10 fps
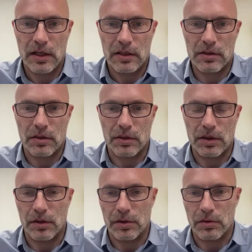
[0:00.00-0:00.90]
So,
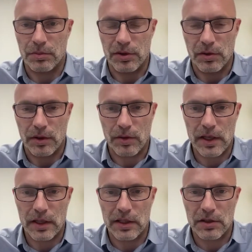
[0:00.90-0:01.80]
you know, you could put your
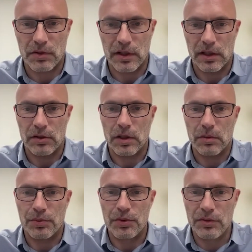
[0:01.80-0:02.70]
credit history in there, and you
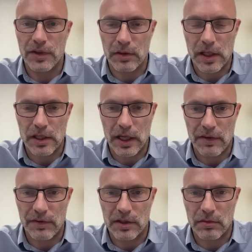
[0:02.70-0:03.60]
can prove that you actually
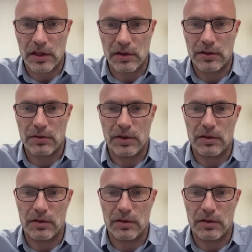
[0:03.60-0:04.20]
have this credit history.